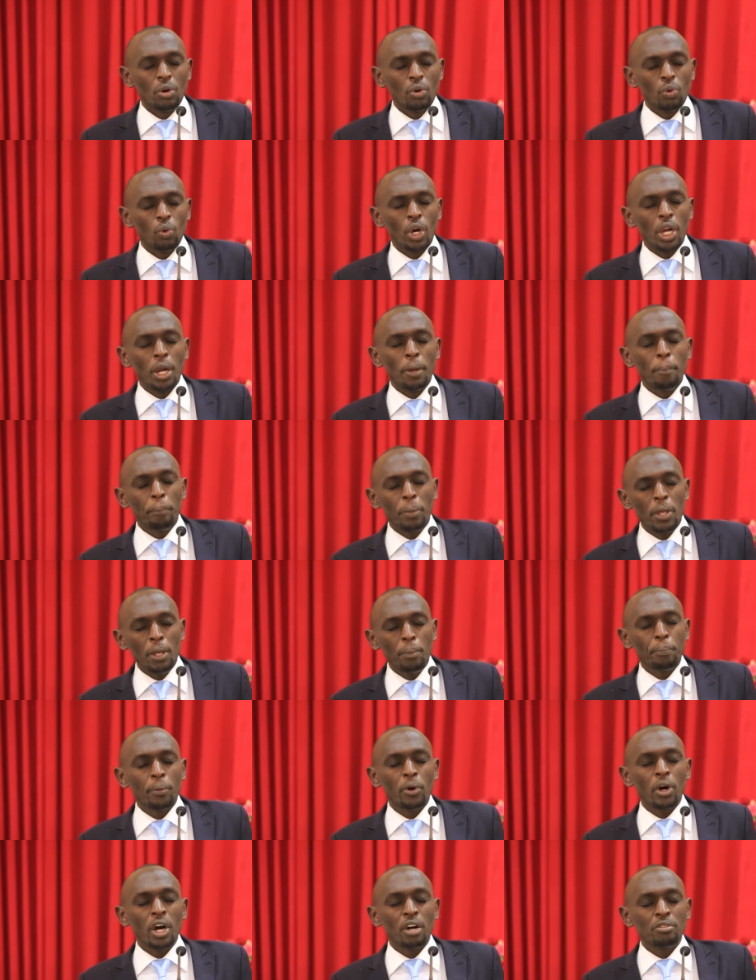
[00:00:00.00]
When
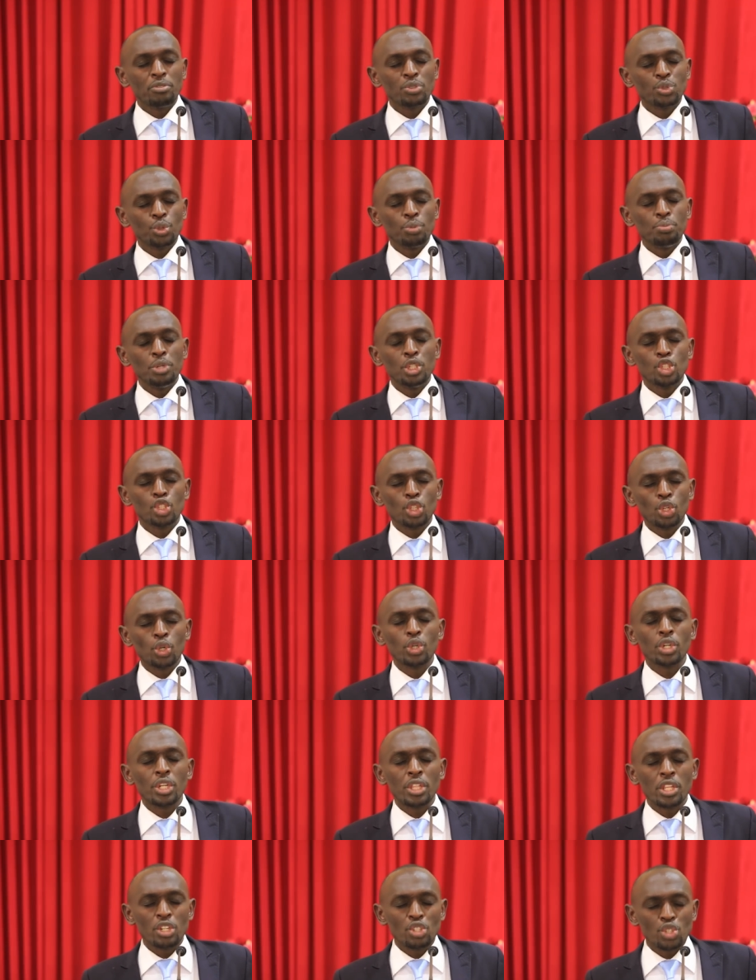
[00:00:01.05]
people have to be
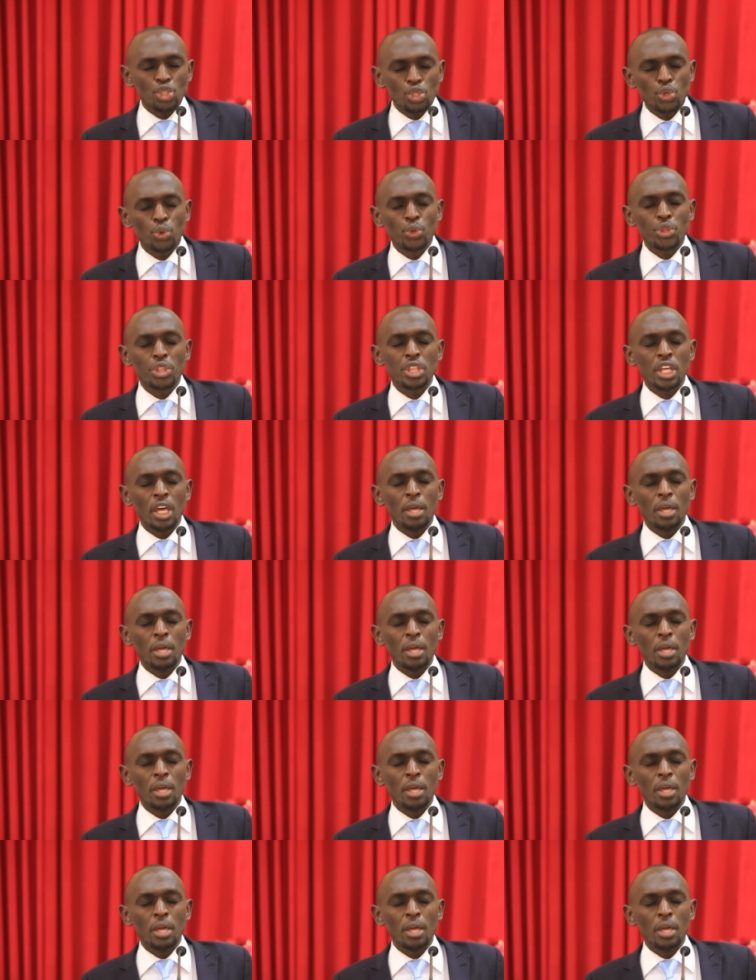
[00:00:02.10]
told the truth,